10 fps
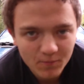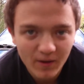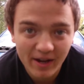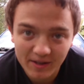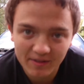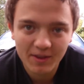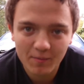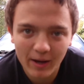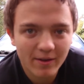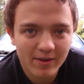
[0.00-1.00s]
facing this
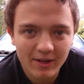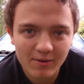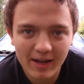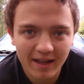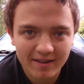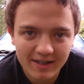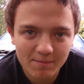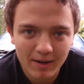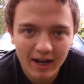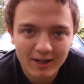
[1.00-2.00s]
way so that you can't see
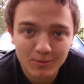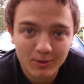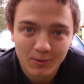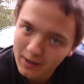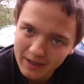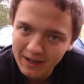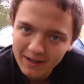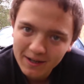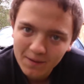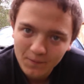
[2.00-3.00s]
my actual twerking.
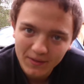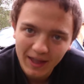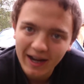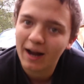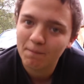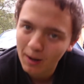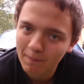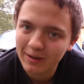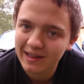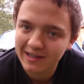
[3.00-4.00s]
Well then I'd
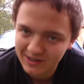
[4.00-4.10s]
permanently